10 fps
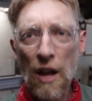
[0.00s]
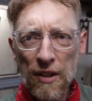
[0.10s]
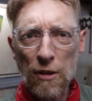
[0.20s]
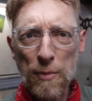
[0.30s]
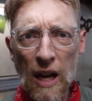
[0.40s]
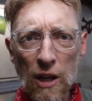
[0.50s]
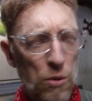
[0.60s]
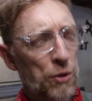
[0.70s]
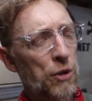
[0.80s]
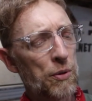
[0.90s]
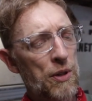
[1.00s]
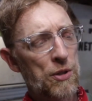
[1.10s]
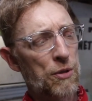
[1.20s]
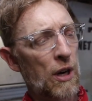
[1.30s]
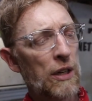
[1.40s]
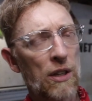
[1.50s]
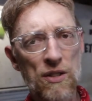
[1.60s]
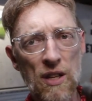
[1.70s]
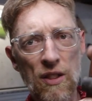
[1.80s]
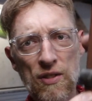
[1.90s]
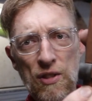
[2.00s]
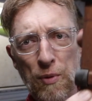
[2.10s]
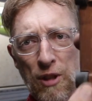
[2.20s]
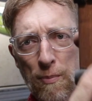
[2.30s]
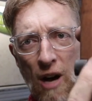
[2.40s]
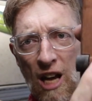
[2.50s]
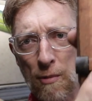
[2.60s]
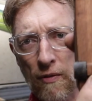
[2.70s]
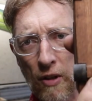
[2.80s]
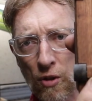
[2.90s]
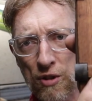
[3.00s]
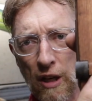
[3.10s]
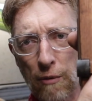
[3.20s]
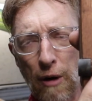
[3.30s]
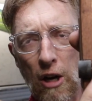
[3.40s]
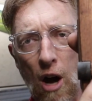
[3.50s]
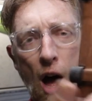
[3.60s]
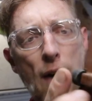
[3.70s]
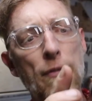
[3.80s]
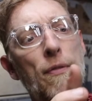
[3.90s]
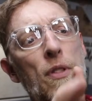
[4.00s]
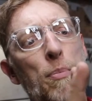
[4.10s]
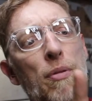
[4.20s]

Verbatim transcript: I thought that would be kind of cool to do with this truck, and you can see this is what the bottom of it looks like right off the